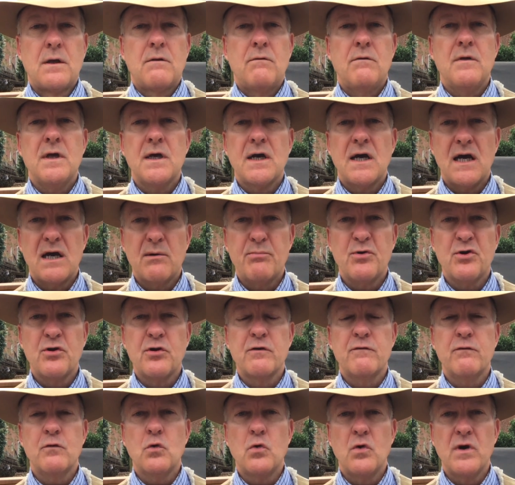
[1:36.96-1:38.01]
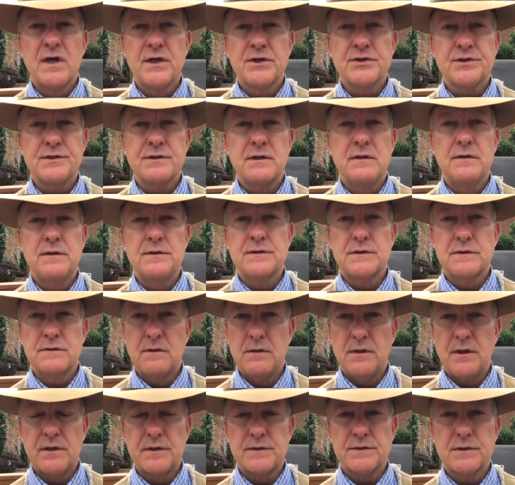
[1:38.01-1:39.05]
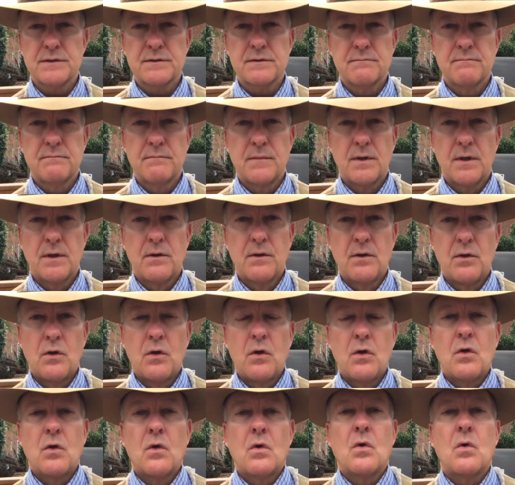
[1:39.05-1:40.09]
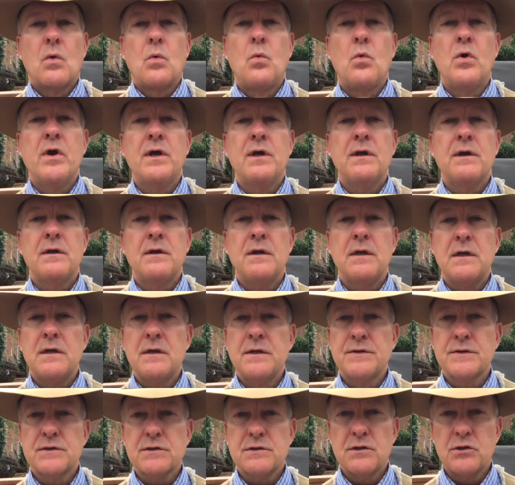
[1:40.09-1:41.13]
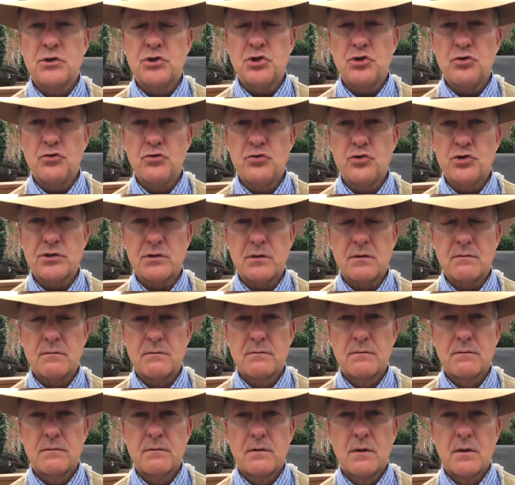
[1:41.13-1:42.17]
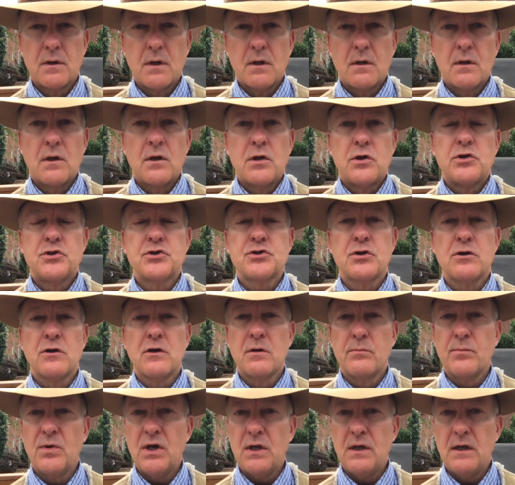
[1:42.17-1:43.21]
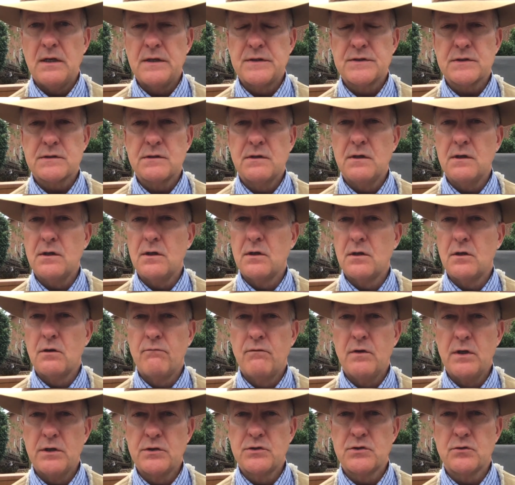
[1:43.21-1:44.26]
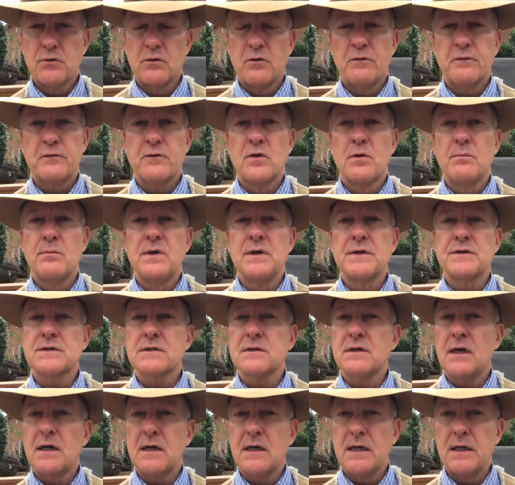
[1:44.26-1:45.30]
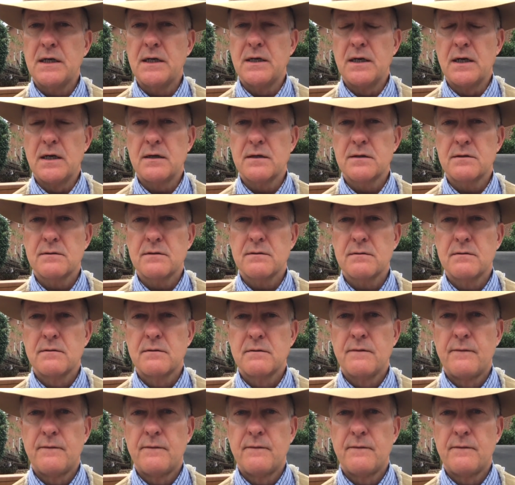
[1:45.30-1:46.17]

The operative question is this when an institution terminates an individual for misconduct,